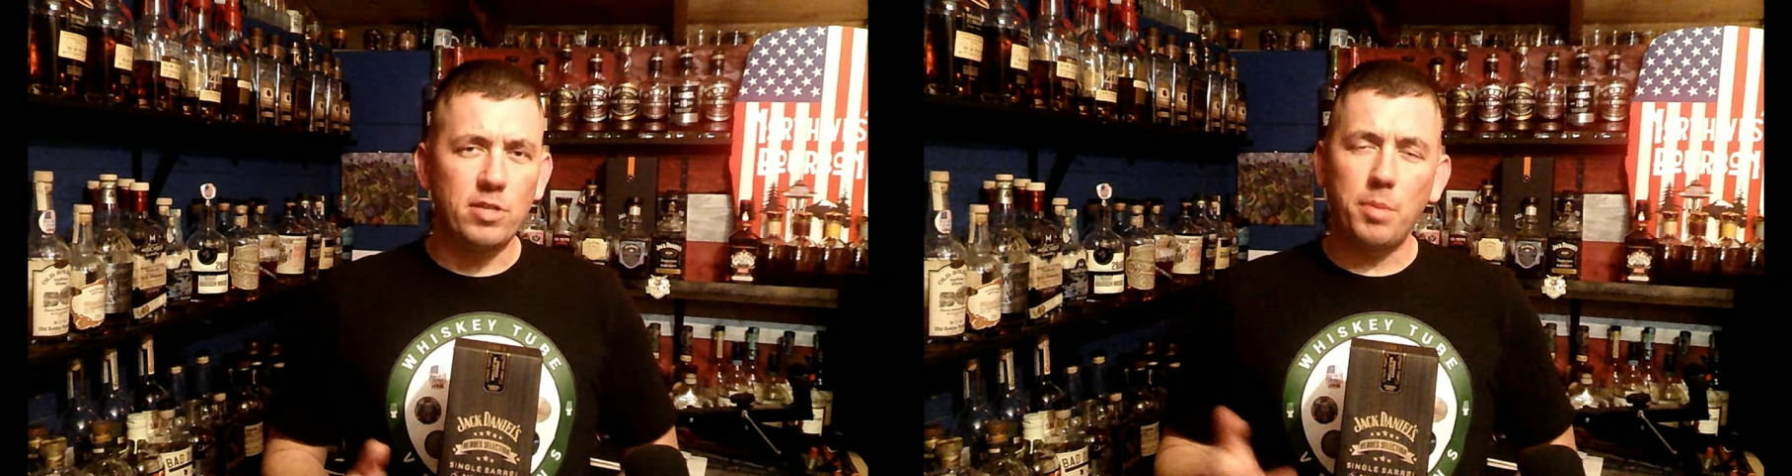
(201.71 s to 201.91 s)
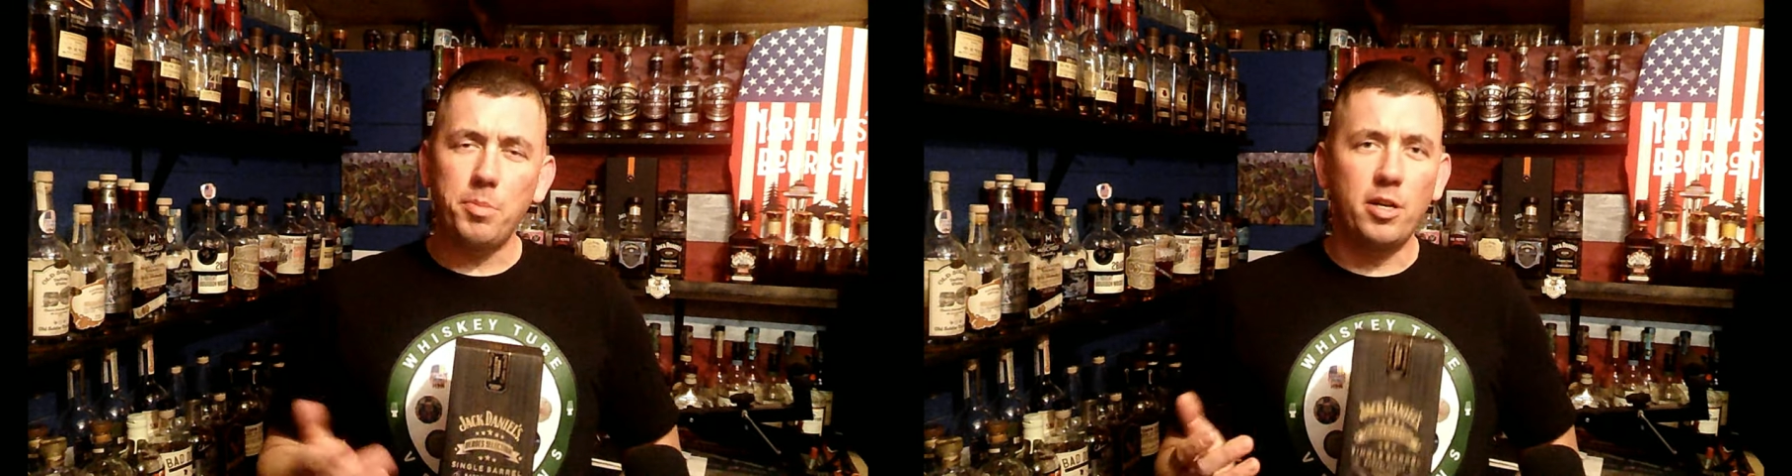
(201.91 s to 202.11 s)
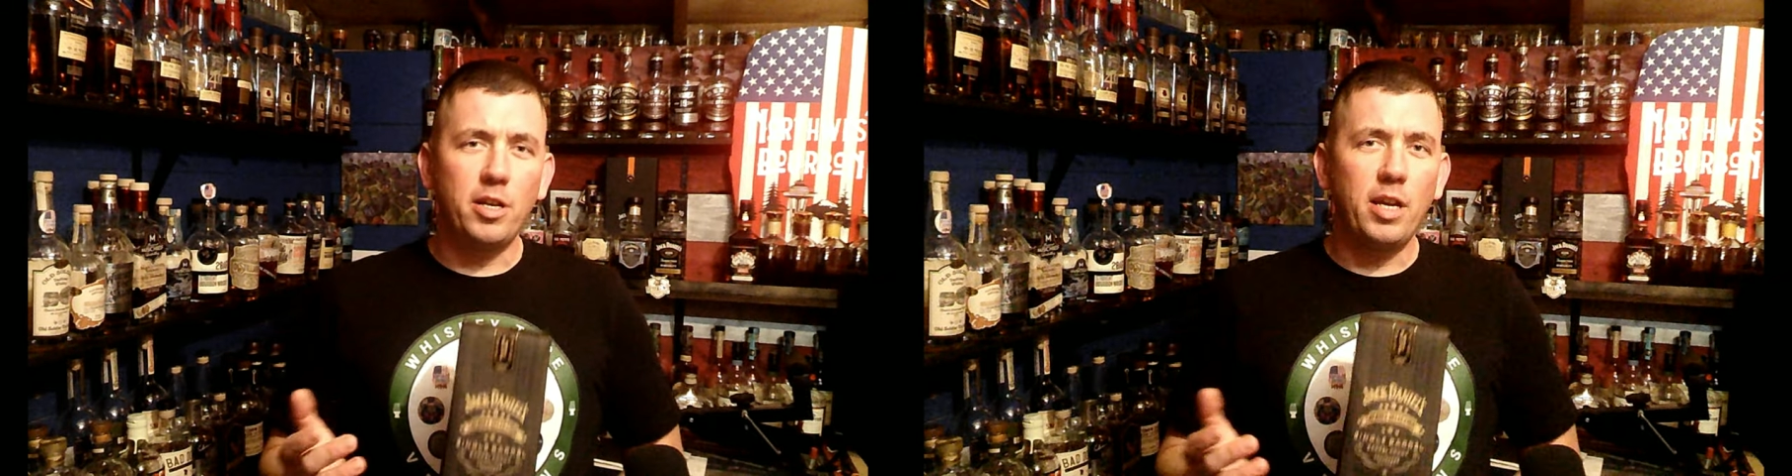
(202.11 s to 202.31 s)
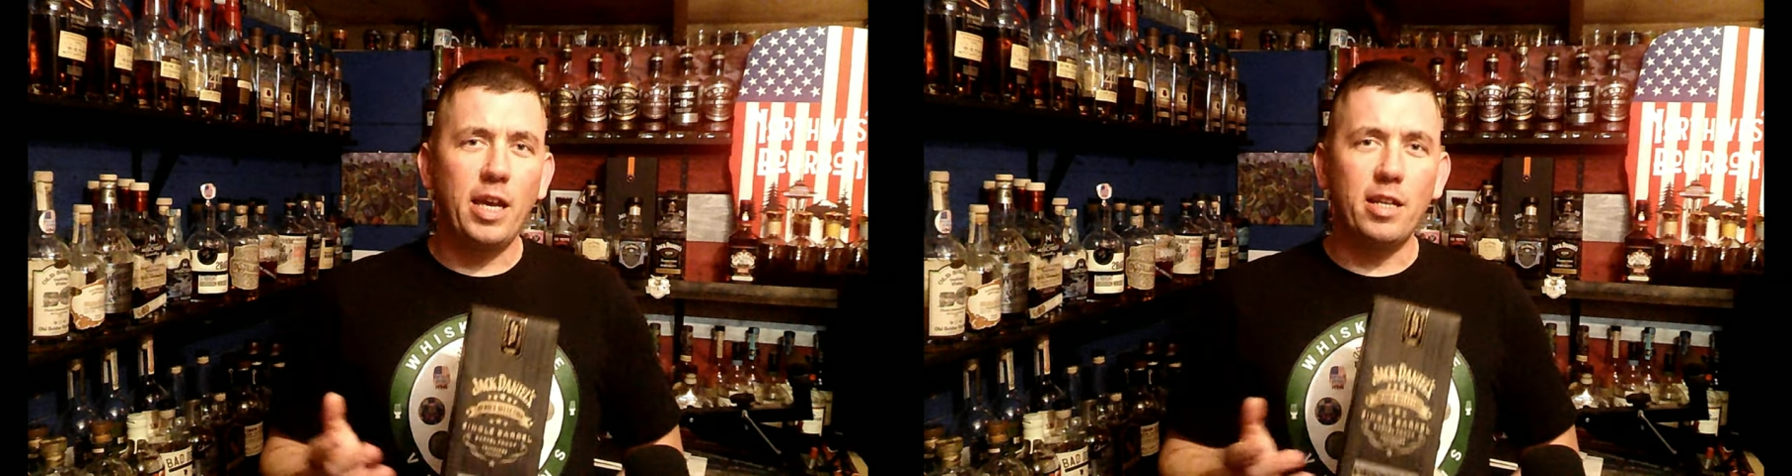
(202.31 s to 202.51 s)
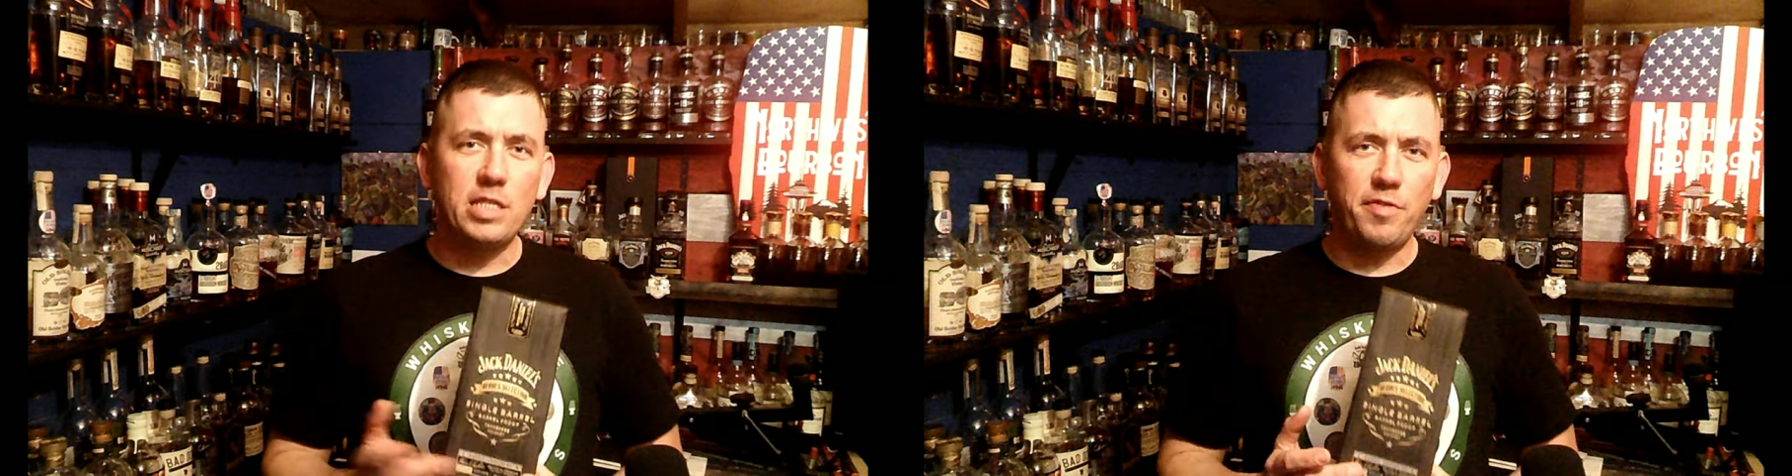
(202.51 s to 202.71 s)
number
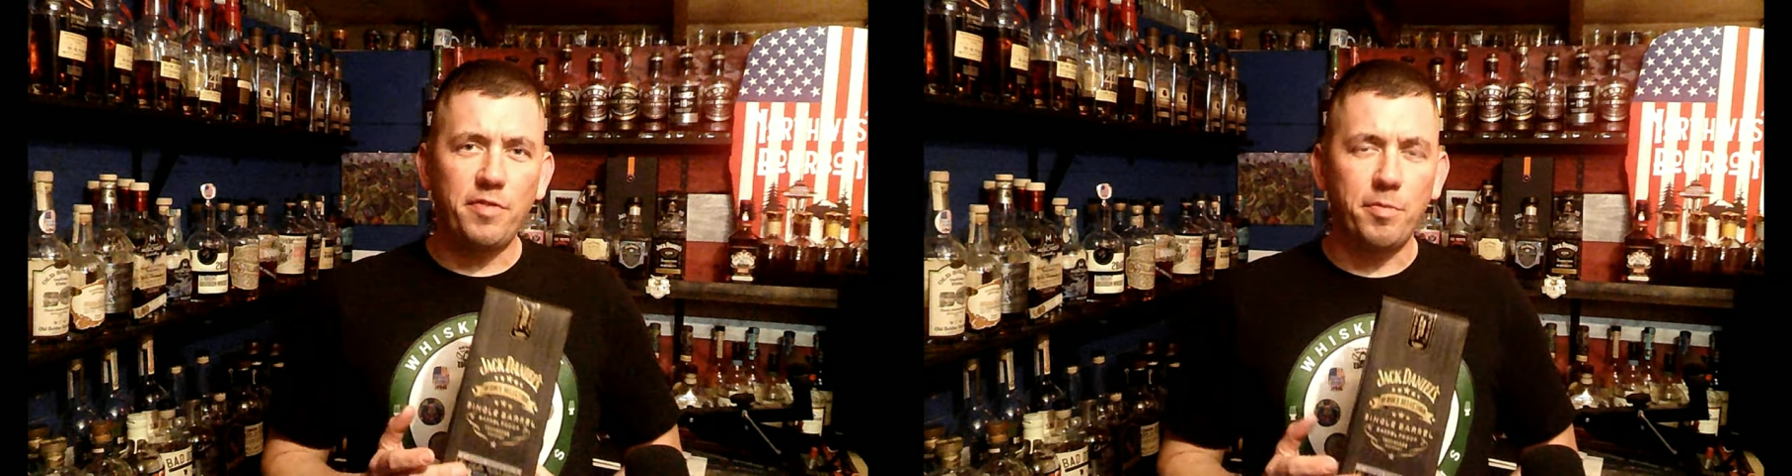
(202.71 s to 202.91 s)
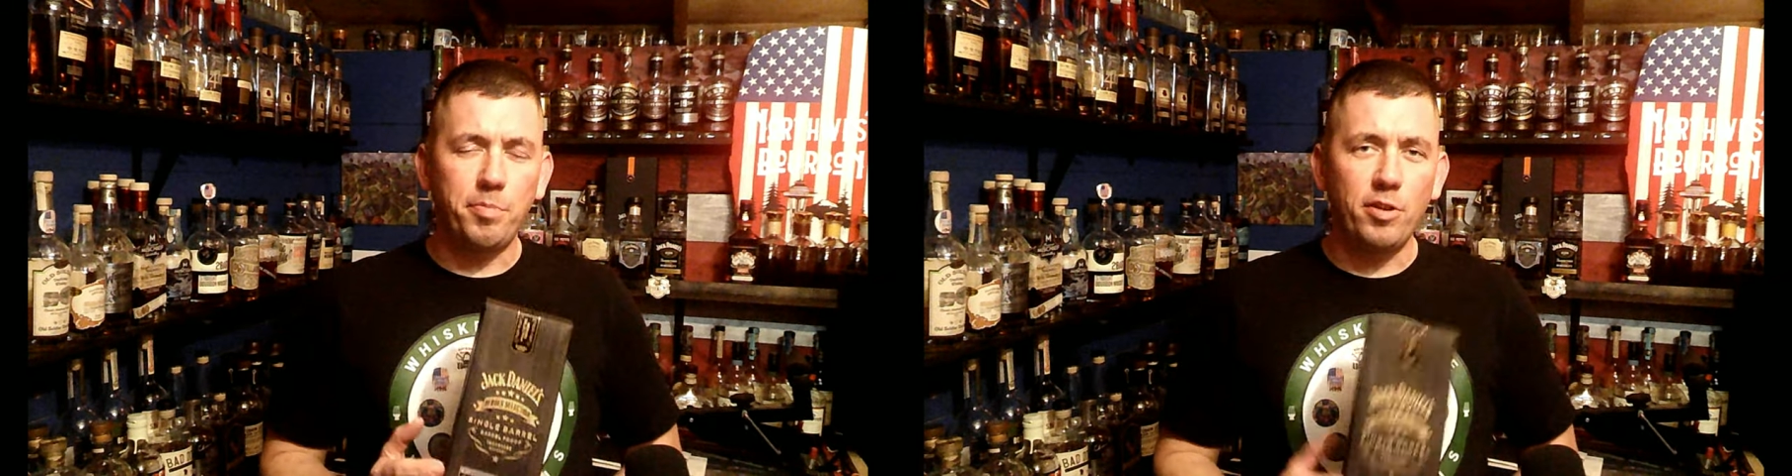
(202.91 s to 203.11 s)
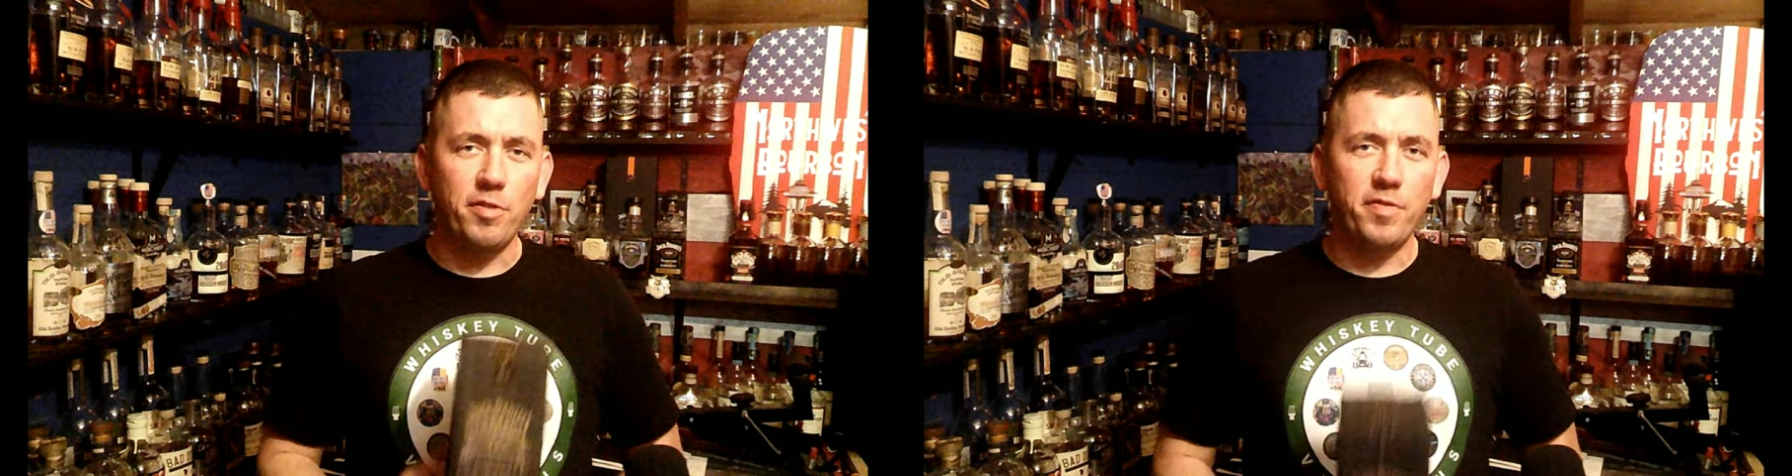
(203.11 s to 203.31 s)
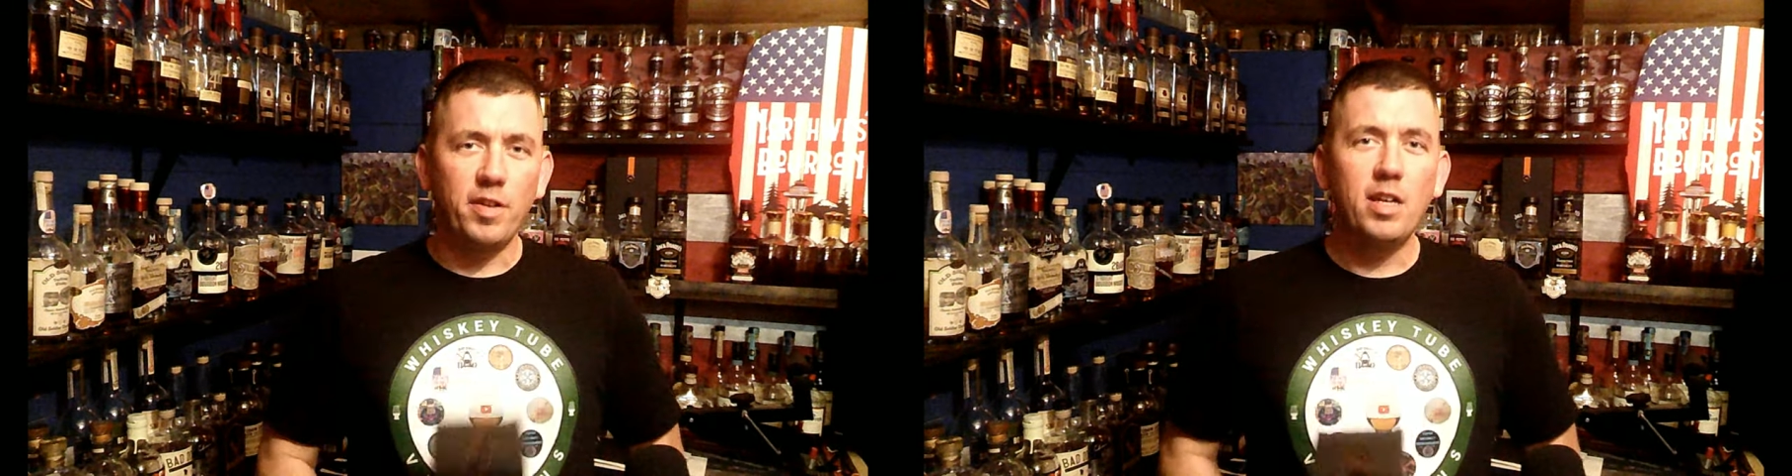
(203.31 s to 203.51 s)
and a different proof.